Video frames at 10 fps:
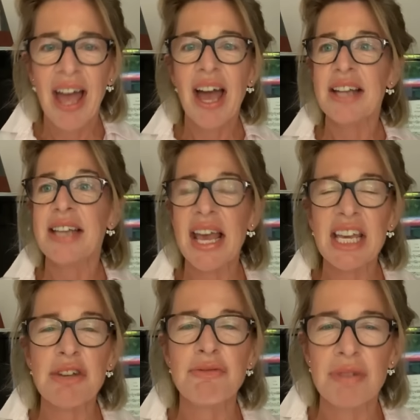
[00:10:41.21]
and take
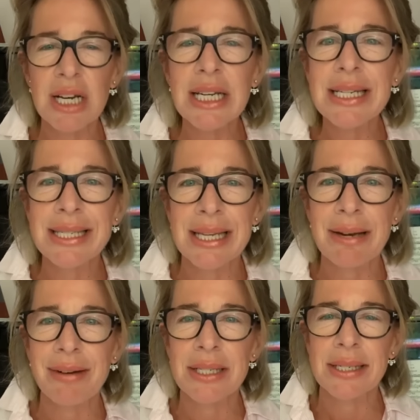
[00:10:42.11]
it really
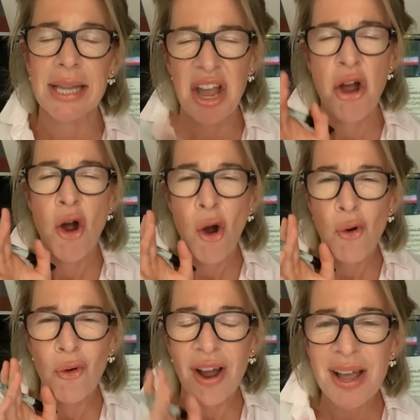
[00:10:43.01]
seriously
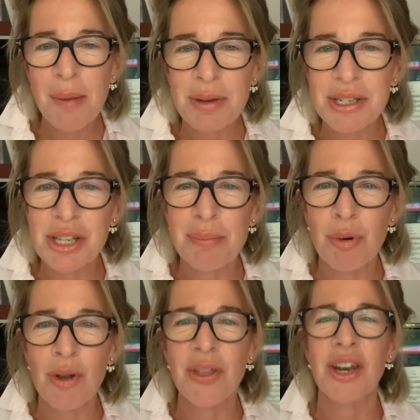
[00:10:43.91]
right up until the
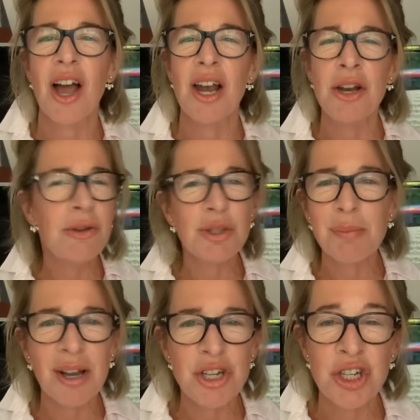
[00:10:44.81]
point that I lose
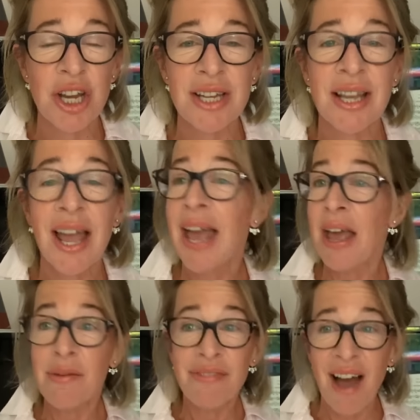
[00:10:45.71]
my shit.
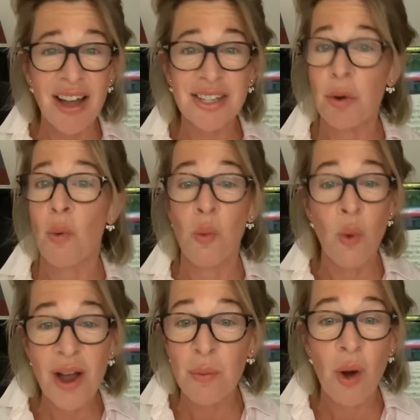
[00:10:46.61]
In fact,
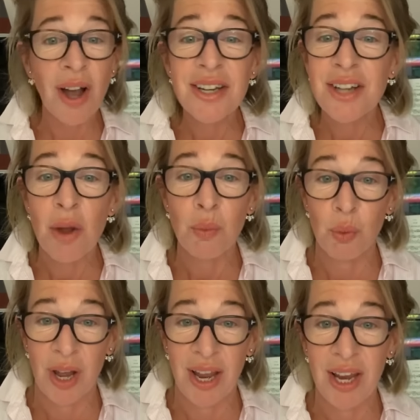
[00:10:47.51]
why don't
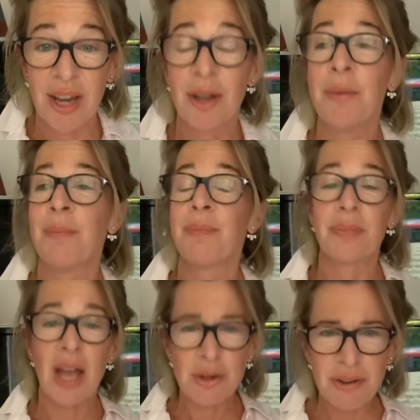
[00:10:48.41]
we...
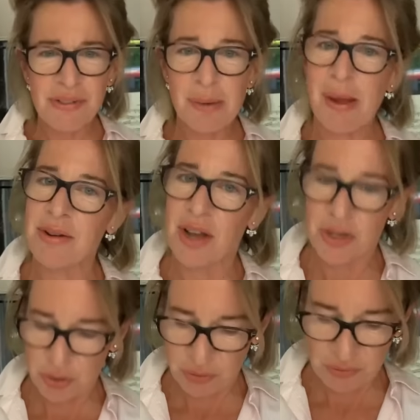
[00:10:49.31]
How do I feel about
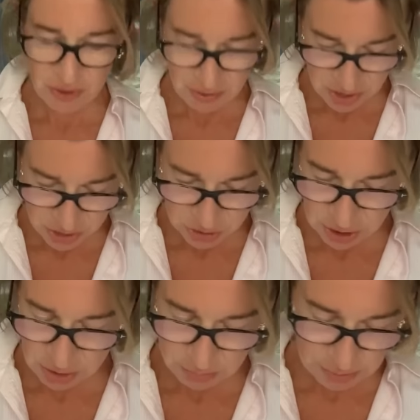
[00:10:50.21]
Nigel Farage?
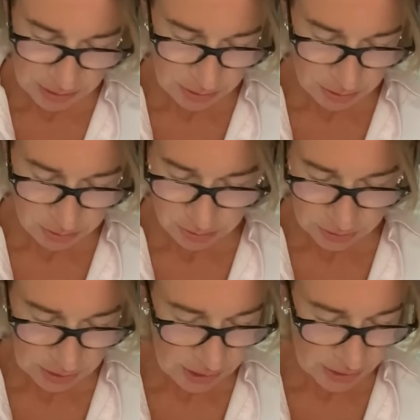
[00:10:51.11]
Oh my God,
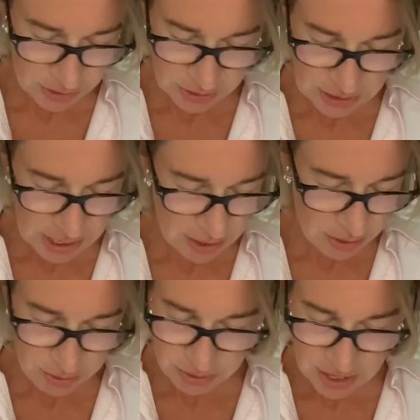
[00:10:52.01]
I could tell
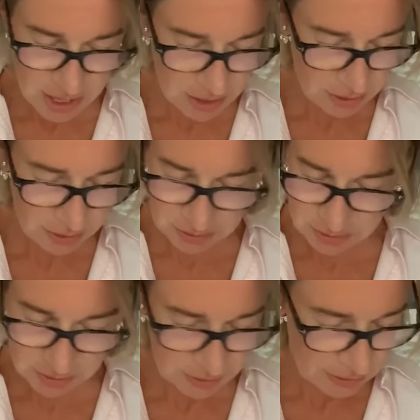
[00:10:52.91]
you things